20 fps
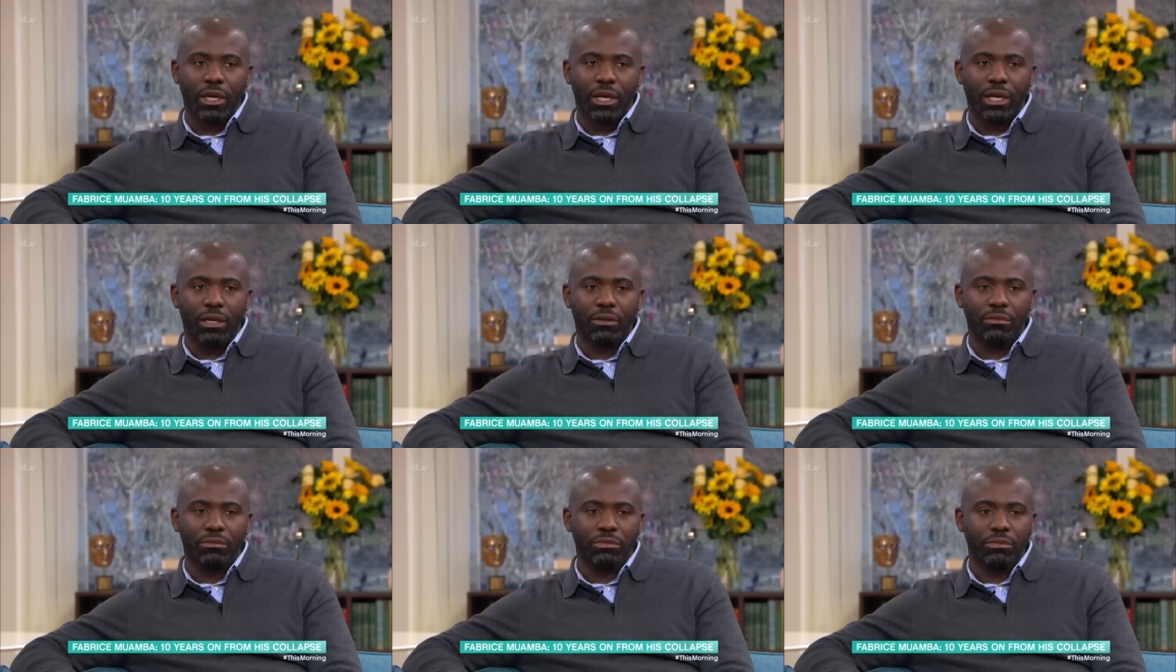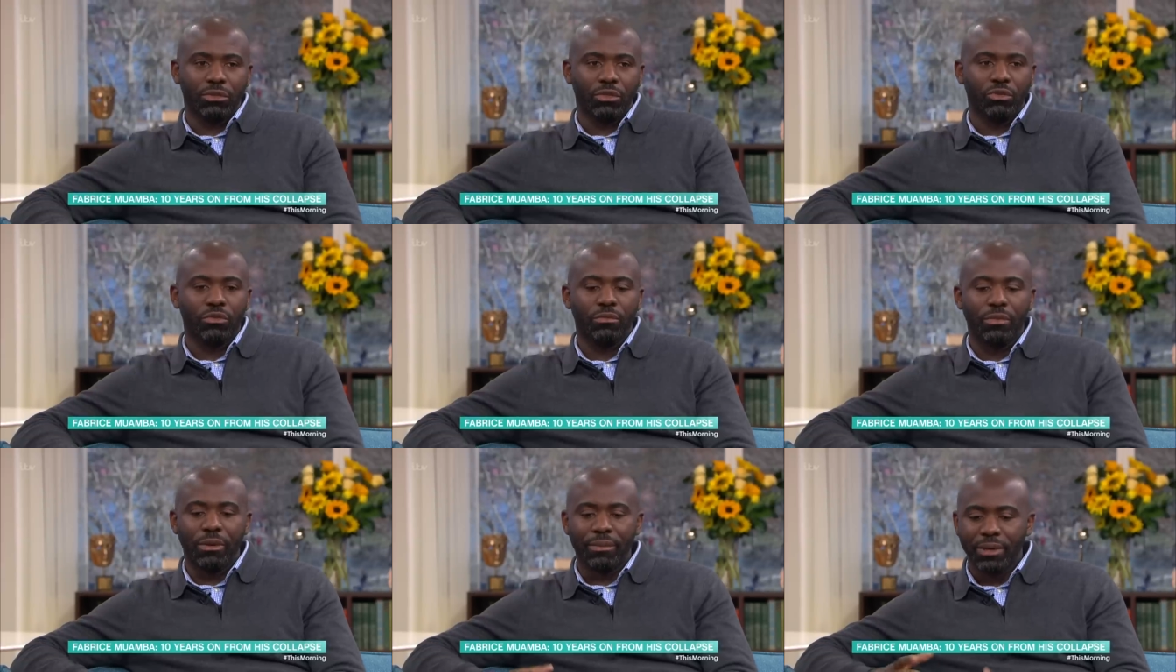Uh, you
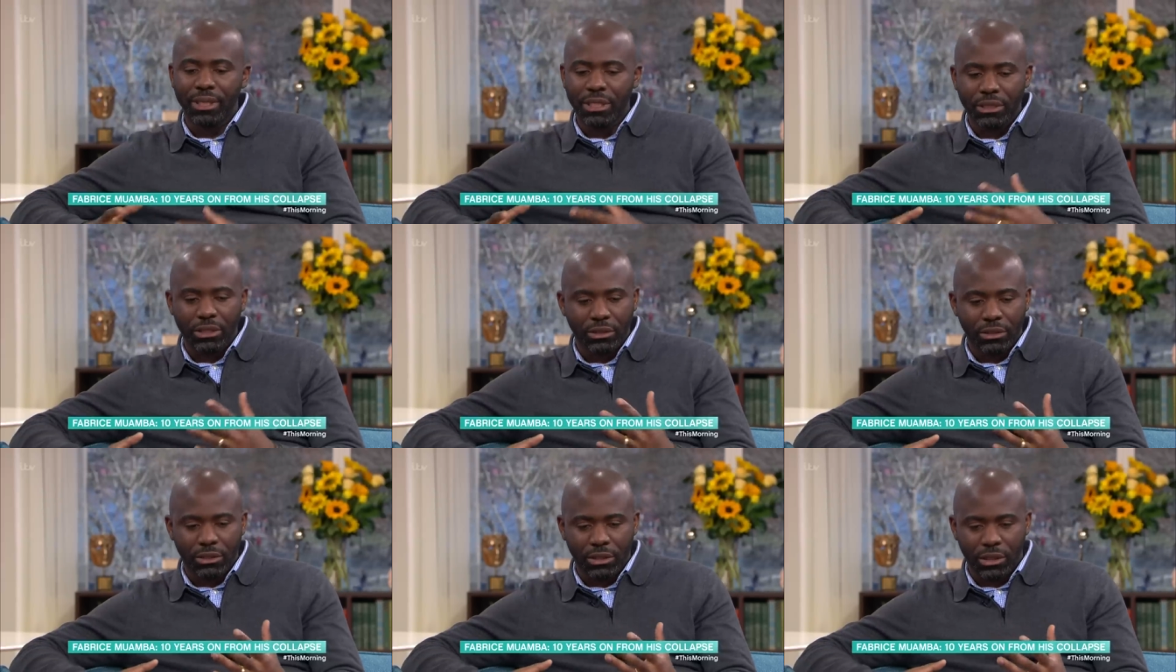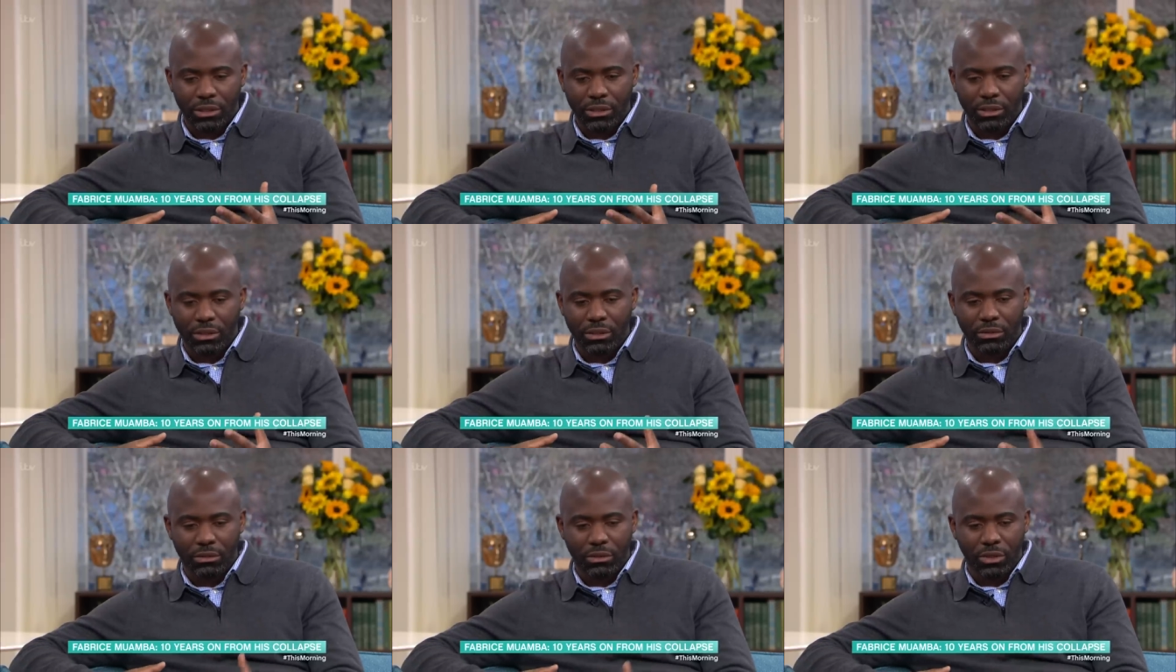remember just
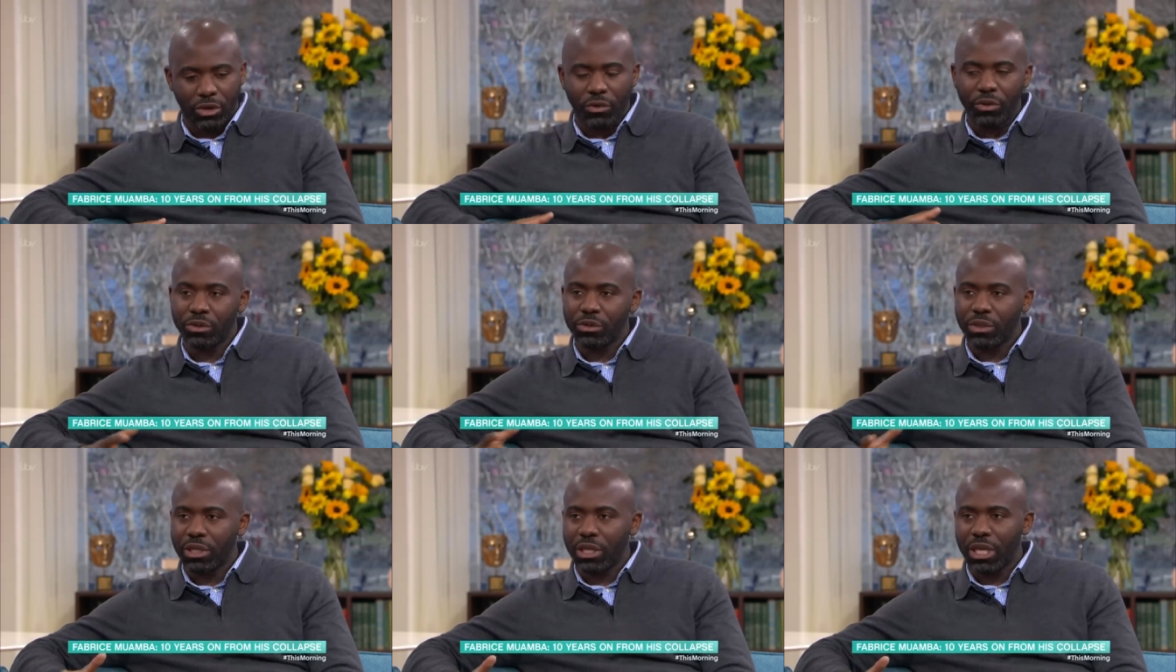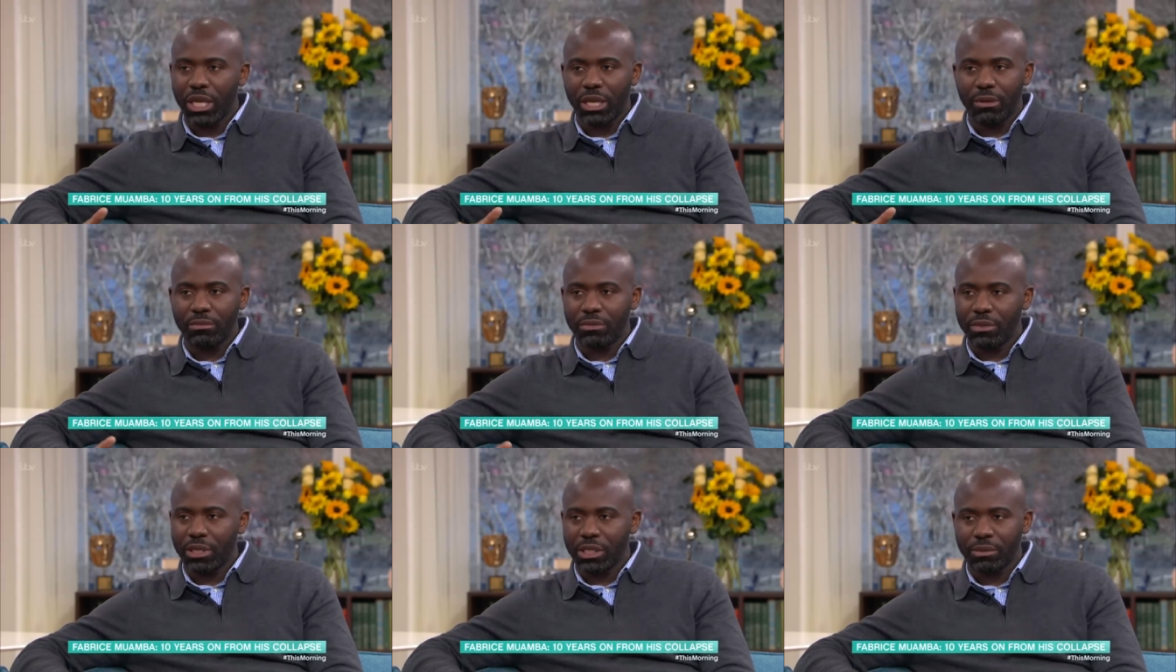going to the
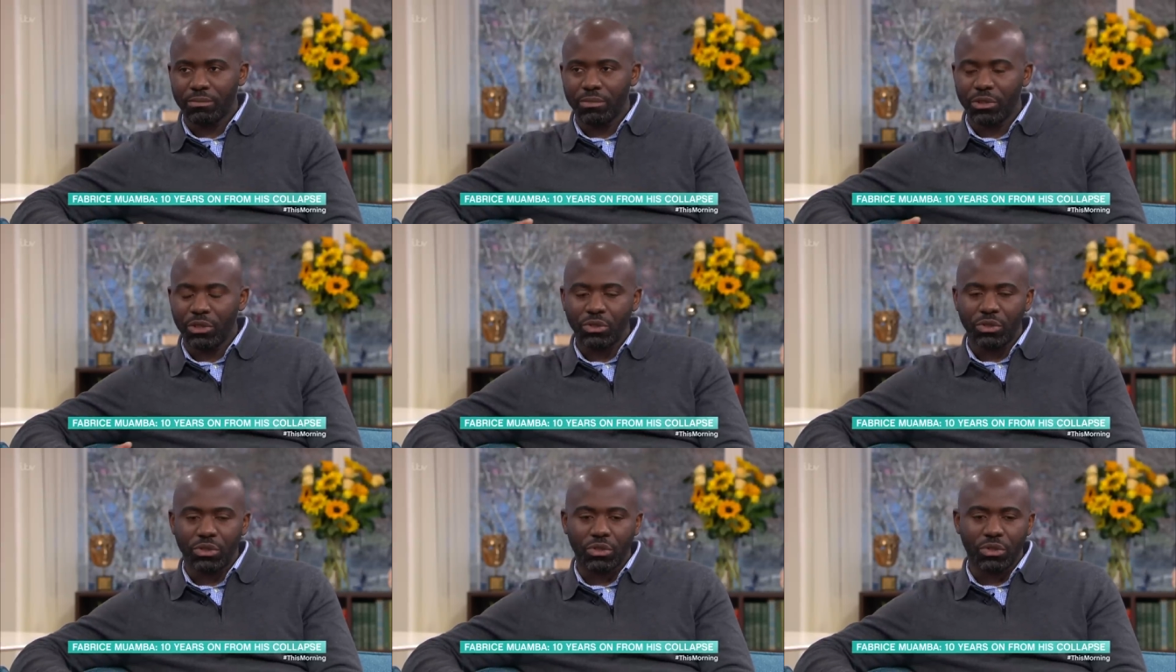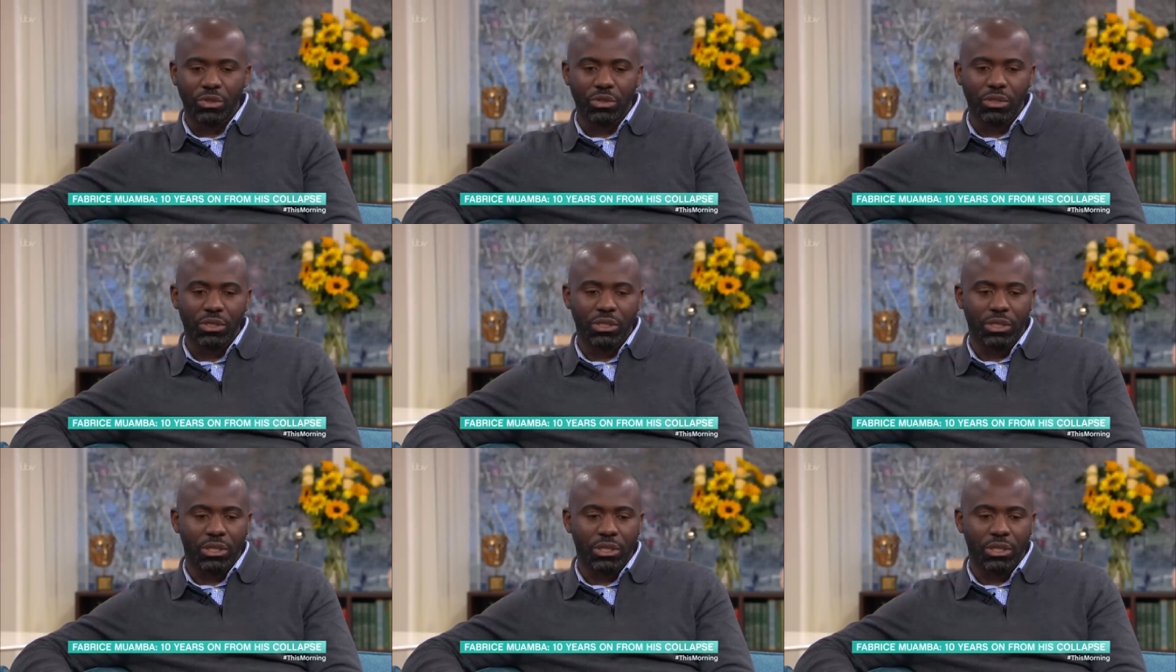game as per usual,